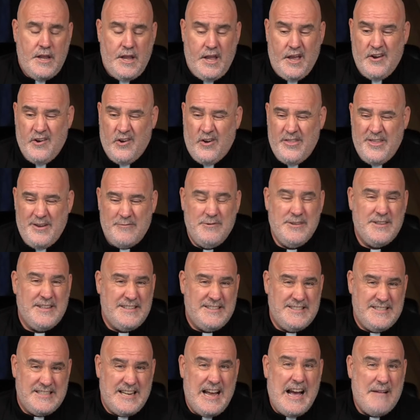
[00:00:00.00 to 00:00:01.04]
And all that really
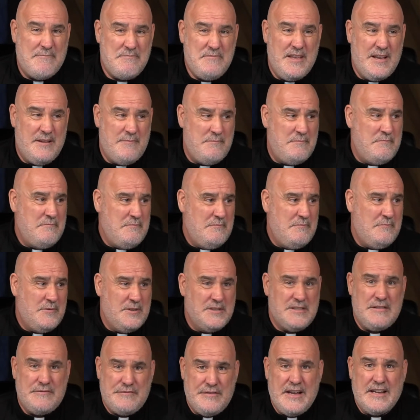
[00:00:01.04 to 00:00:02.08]
stopped them
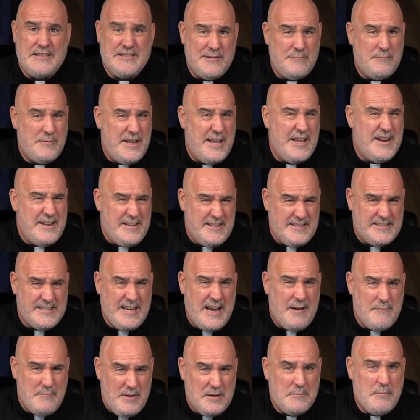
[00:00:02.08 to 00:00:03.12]
was the fact that we had an
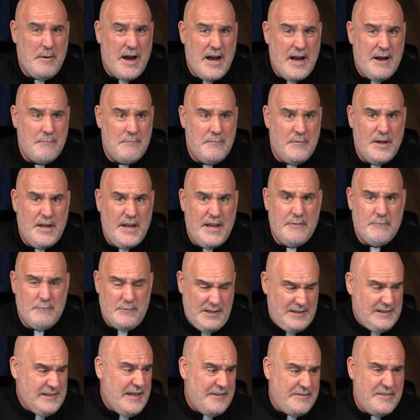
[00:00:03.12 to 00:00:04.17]
atomic bomb, and
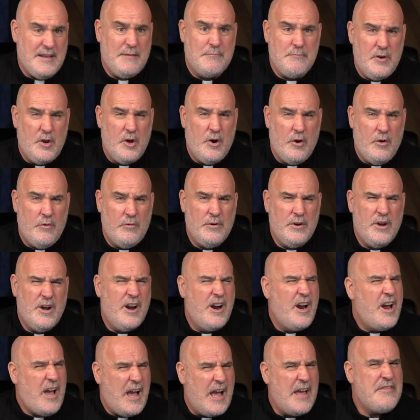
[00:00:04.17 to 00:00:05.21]
we let them know,
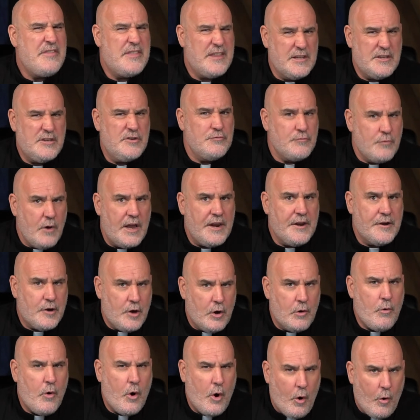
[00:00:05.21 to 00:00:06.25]
I think you want to
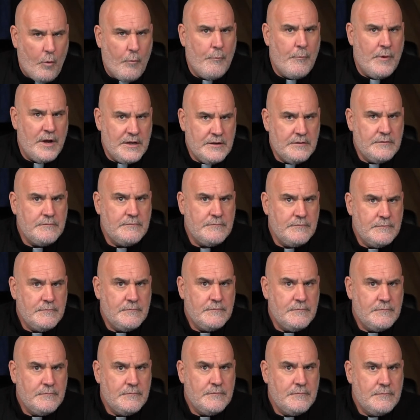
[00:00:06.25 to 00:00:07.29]
go home.
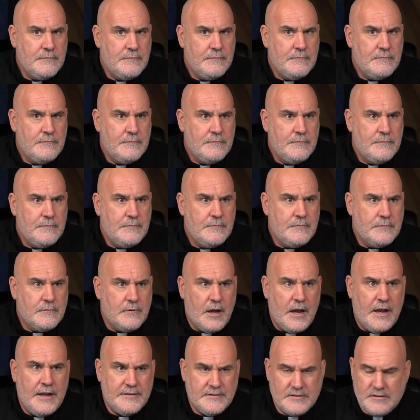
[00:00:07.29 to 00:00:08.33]

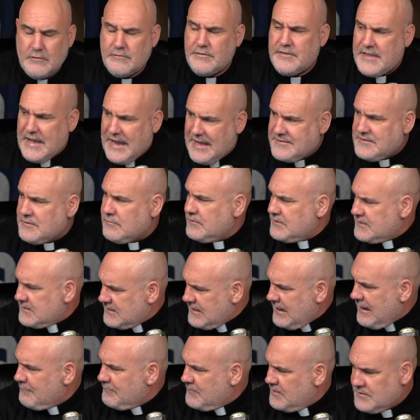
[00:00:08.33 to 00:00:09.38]
Right? So that's what
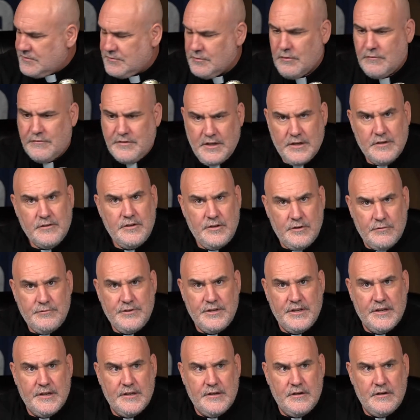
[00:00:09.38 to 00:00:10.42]
stopped the Soviet
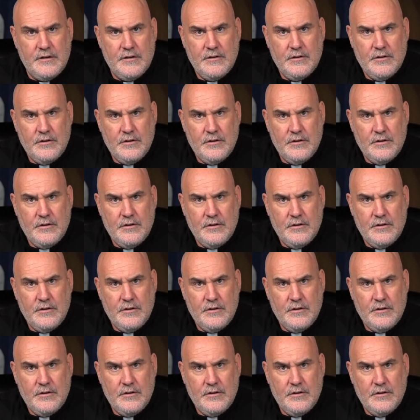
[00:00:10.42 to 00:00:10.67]
Union